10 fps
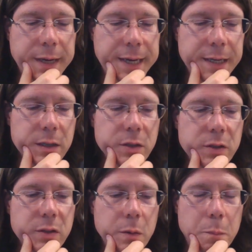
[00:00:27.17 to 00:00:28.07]

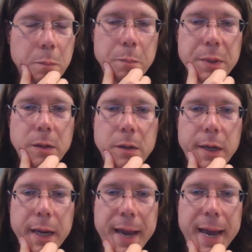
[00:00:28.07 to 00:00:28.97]
is
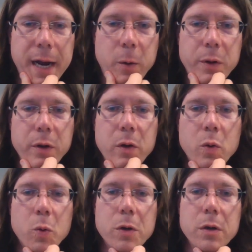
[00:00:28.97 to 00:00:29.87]
building out
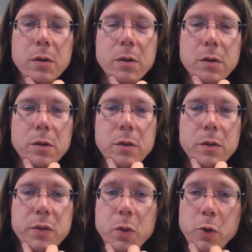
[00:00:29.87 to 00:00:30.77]
your
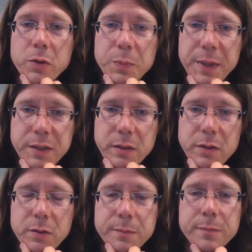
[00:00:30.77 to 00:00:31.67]
social
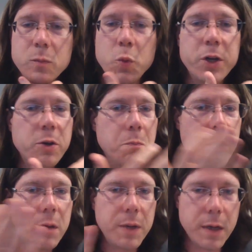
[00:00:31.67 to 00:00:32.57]
spaces, which
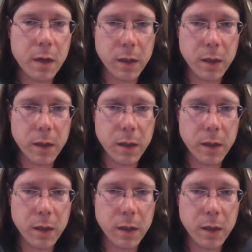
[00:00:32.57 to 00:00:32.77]
may be